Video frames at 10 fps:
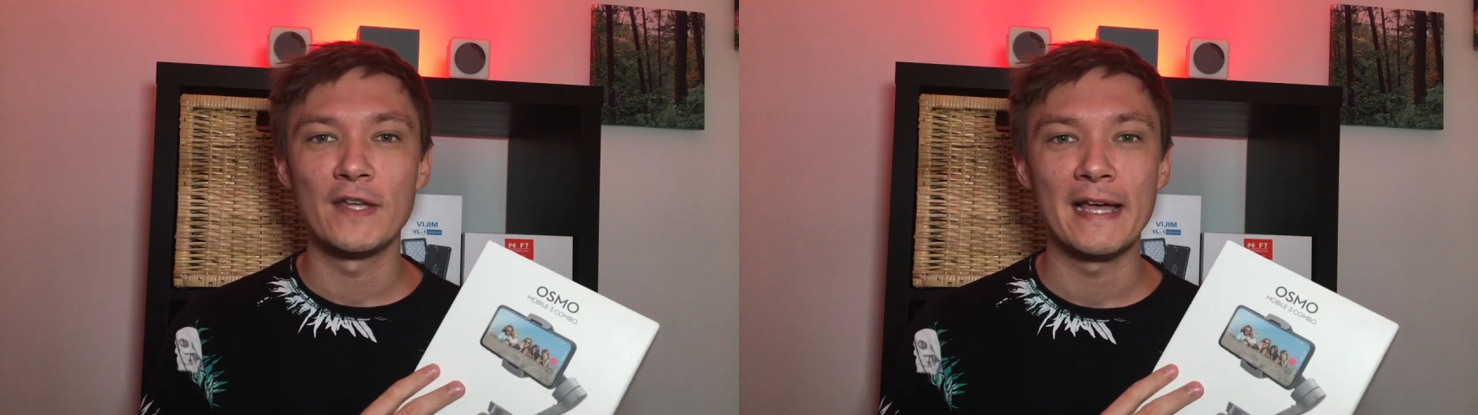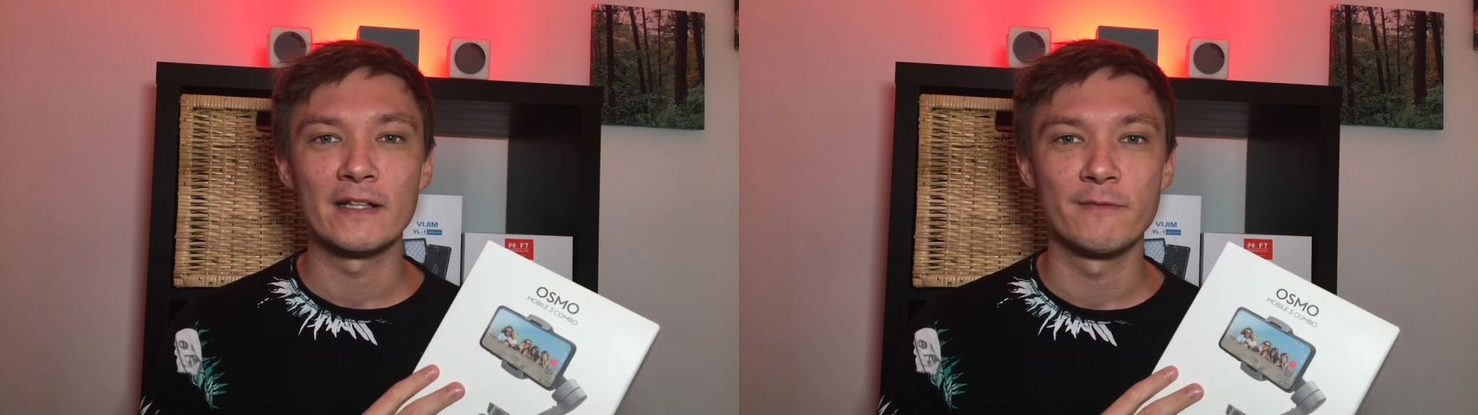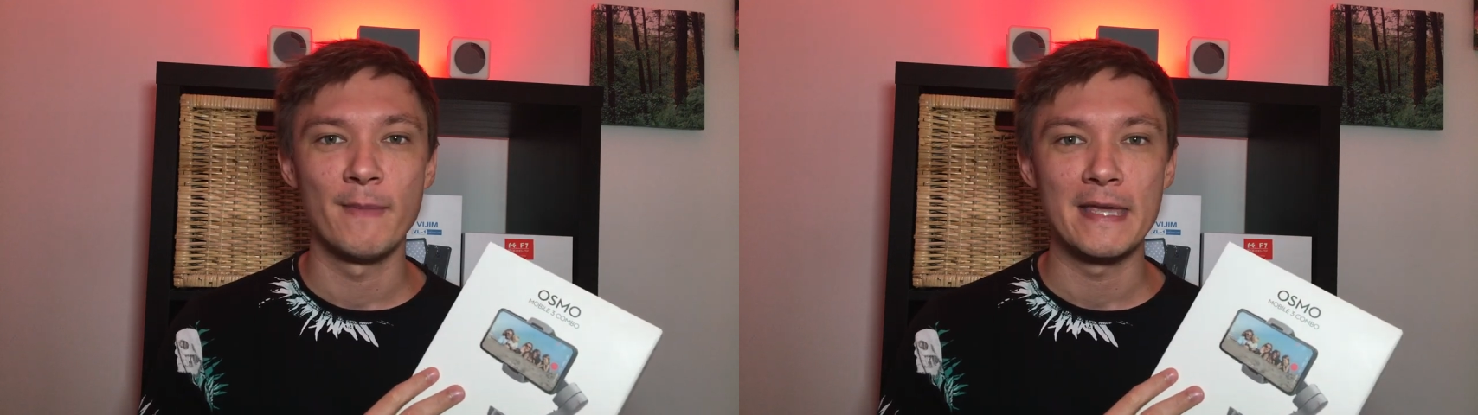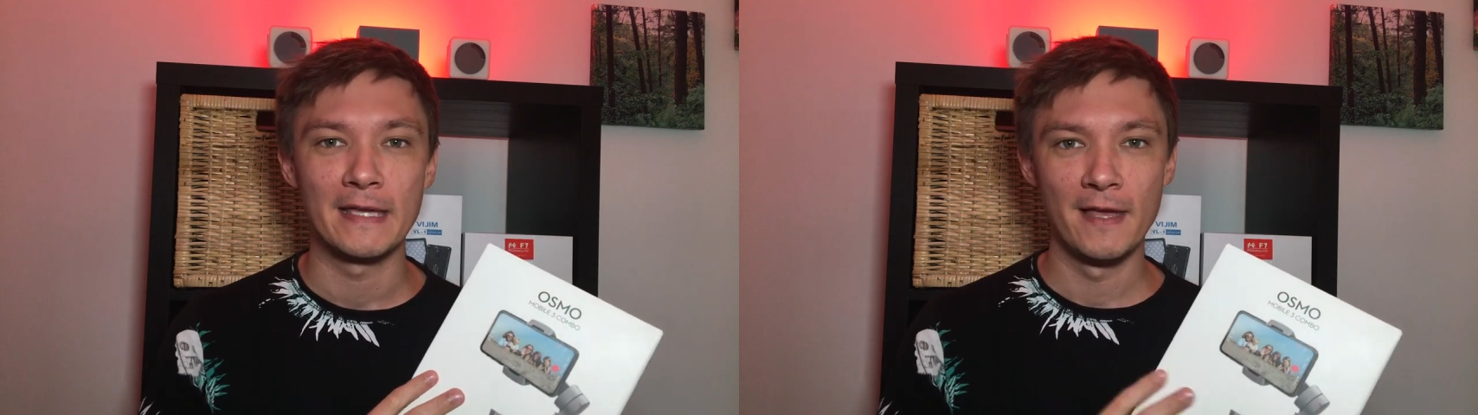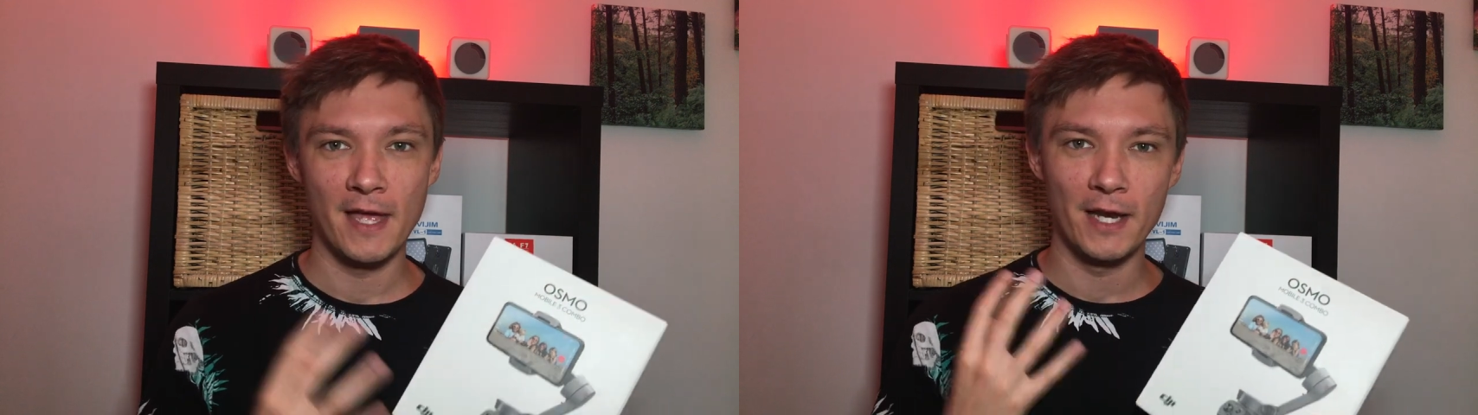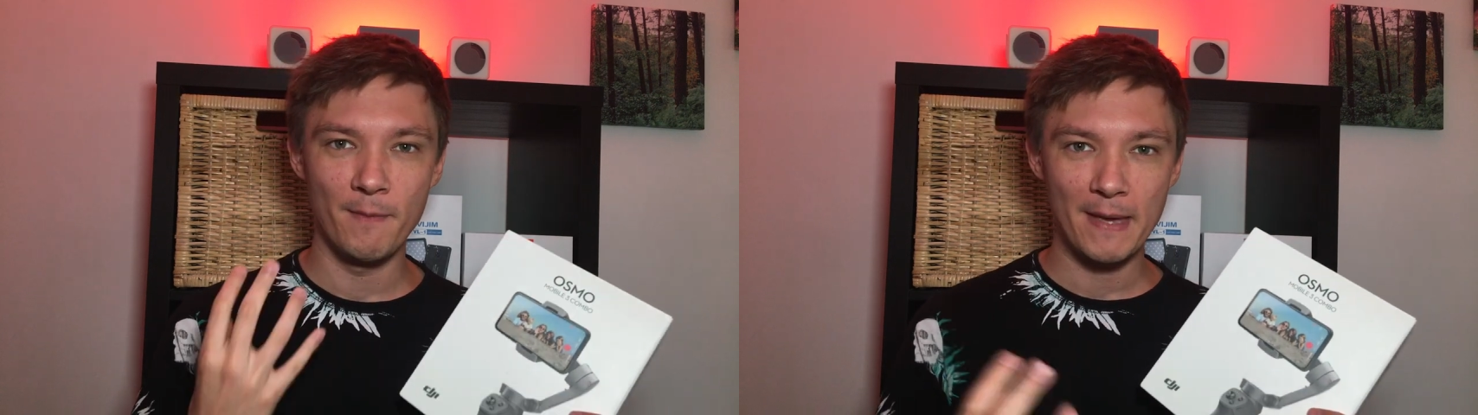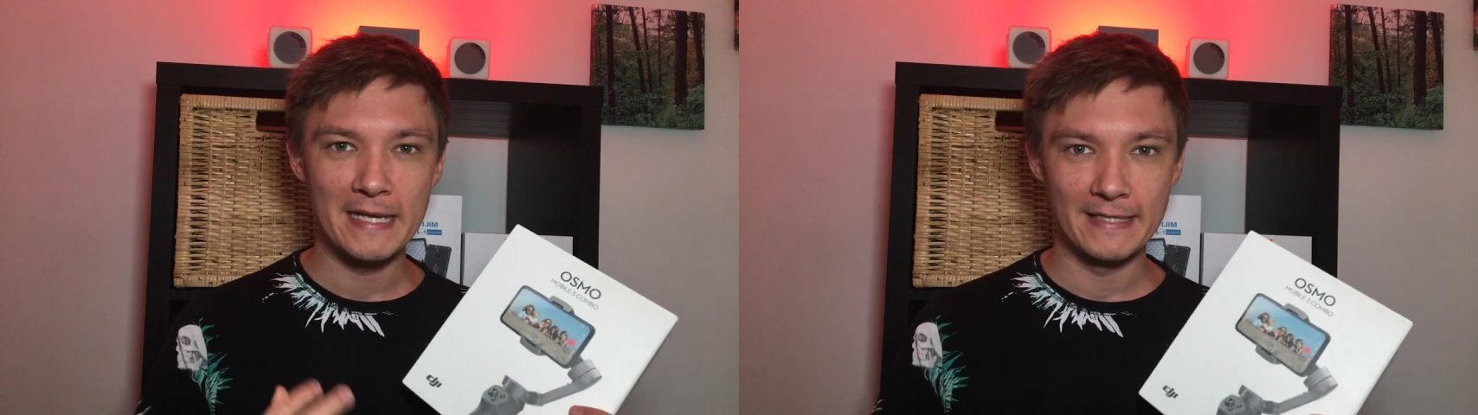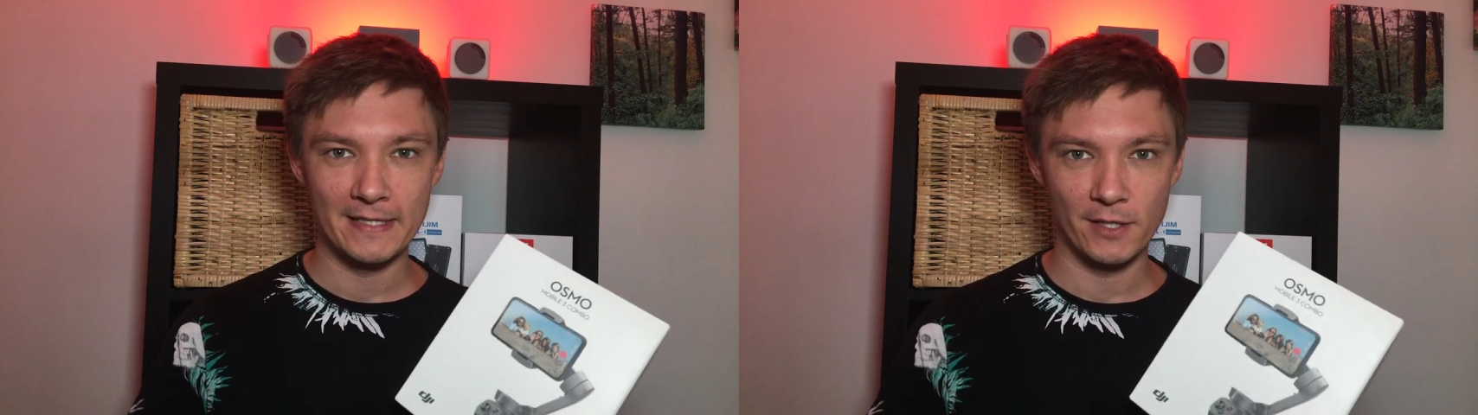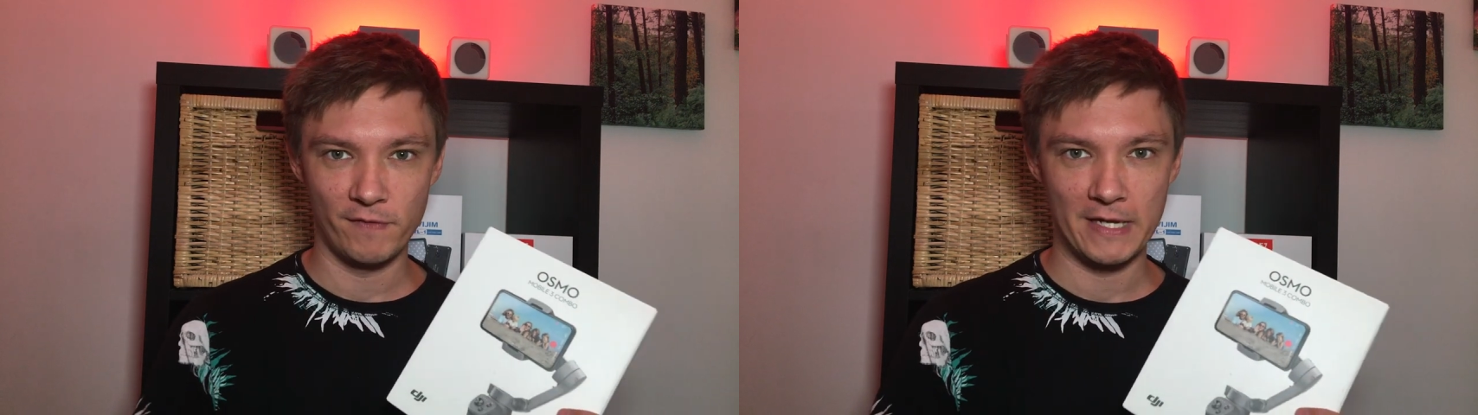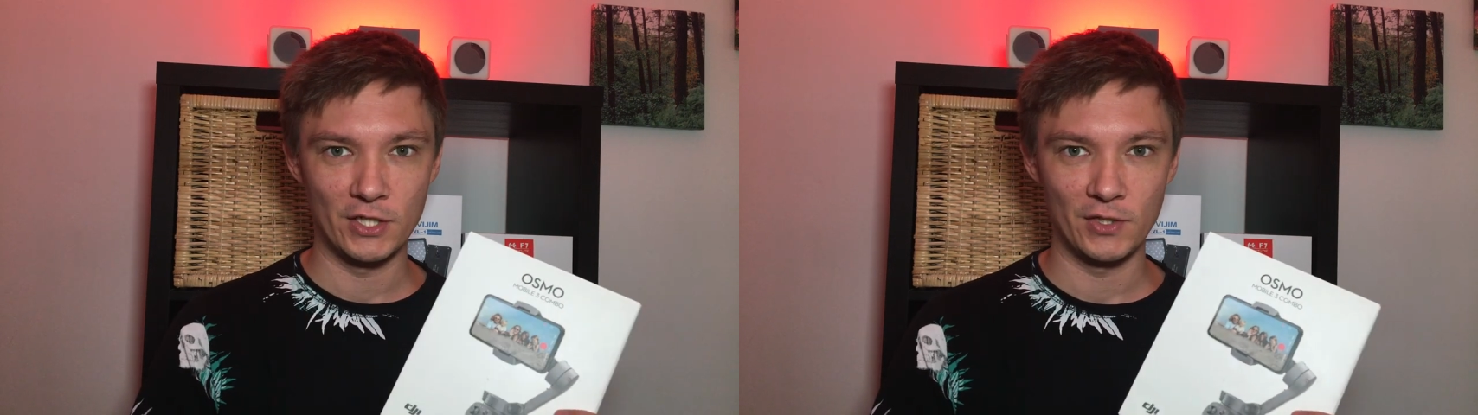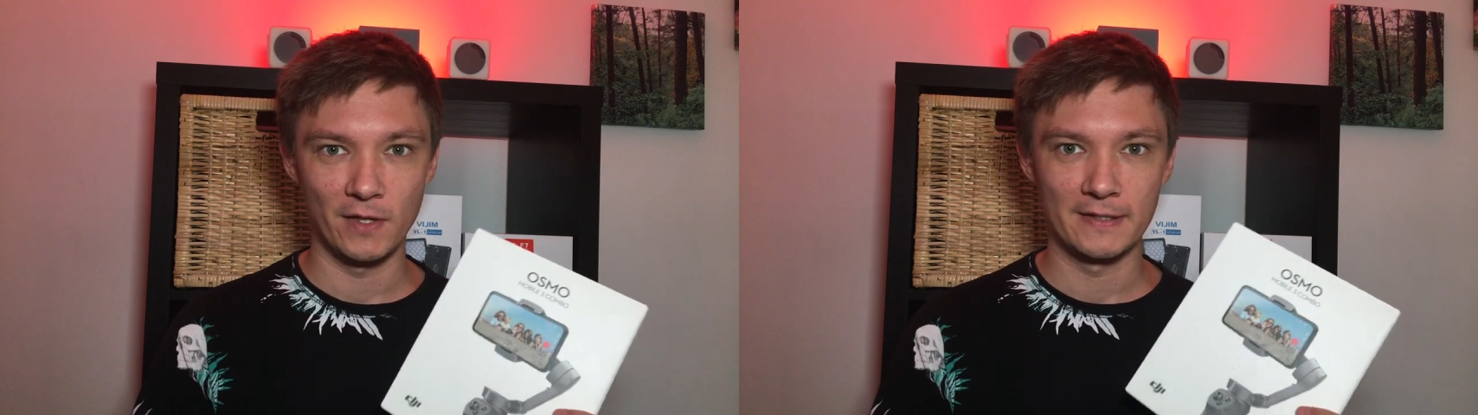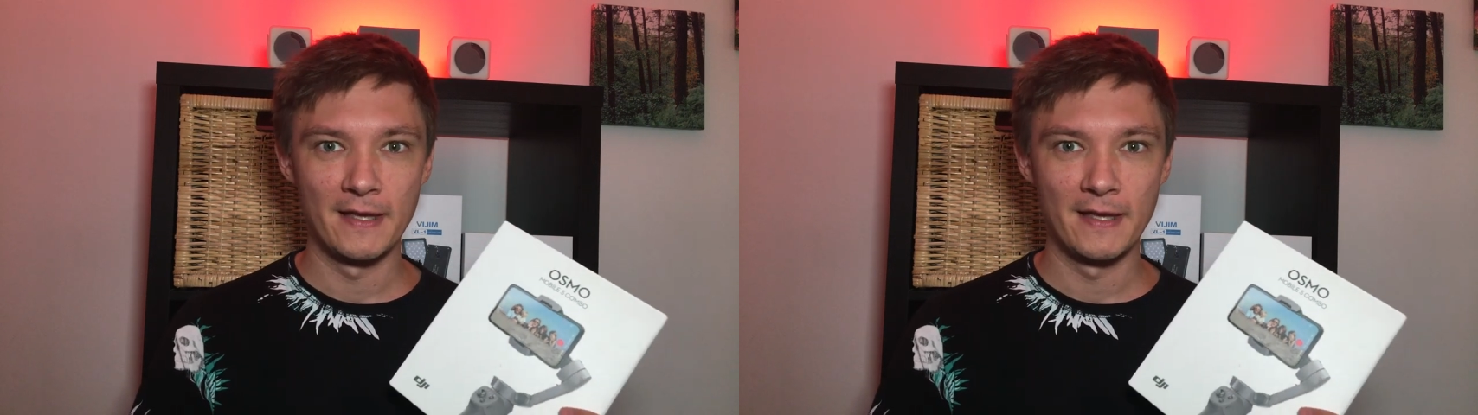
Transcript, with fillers: how to make an amazing crane shot